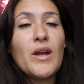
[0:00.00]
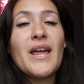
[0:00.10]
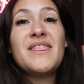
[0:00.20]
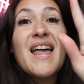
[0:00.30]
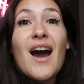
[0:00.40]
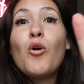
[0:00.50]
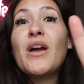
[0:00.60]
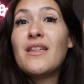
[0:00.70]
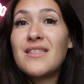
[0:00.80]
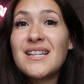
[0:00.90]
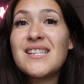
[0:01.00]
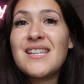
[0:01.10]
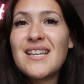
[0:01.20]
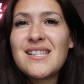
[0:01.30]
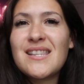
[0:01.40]
and that's
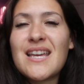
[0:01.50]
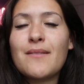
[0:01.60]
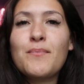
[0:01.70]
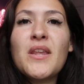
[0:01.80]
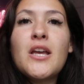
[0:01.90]
the thing.